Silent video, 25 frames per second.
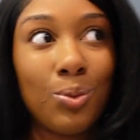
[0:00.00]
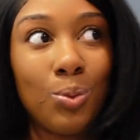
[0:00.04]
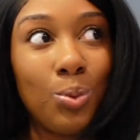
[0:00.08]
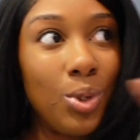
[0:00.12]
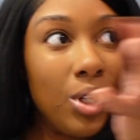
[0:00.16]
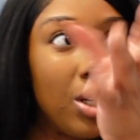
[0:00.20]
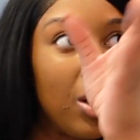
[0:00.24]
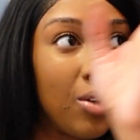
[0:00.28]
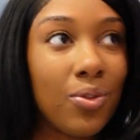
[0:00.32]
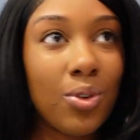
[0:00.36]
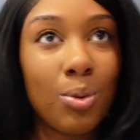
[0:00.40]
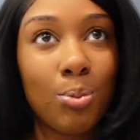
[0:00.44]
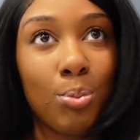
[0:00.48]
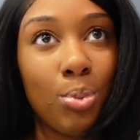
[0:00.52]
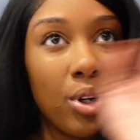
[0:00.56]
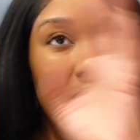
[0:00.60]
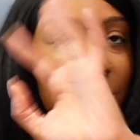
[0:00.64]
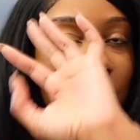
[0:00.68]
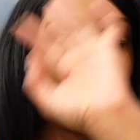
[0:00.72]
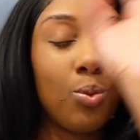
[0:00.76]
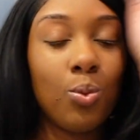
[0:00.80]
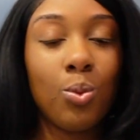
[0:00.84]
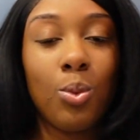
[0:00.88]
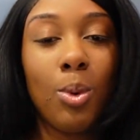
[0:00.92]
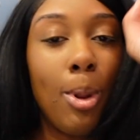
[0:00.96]
whatever
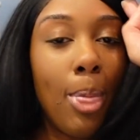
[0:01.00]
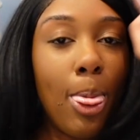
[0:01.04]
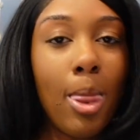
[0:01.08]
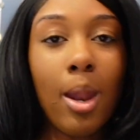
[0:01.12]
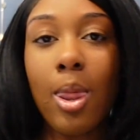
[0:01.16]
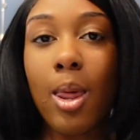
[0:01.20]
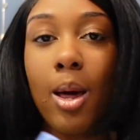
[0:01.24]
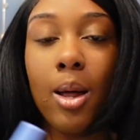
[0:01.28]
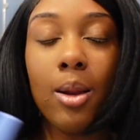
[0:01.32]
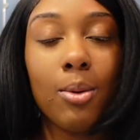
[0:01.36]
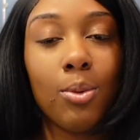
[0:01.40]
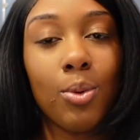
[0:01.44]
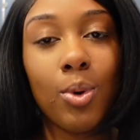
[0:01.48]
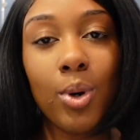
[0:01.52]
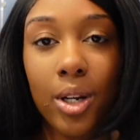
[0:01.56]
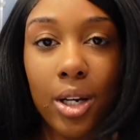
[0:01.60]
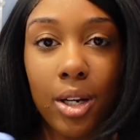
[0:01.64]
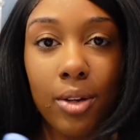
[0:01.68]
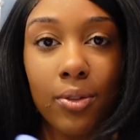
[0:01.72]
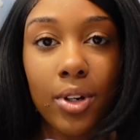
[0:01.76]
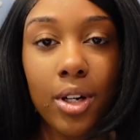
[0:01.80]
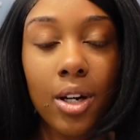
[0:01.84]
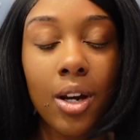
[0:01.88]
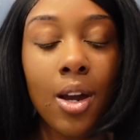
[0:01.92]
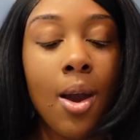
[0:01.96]
point, blah, blah, blah,
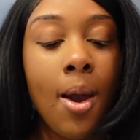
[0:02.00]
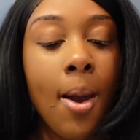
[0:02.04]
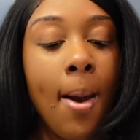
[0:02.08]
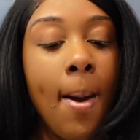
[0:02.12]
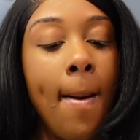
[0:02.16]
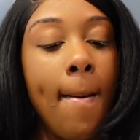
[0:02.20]
whatever.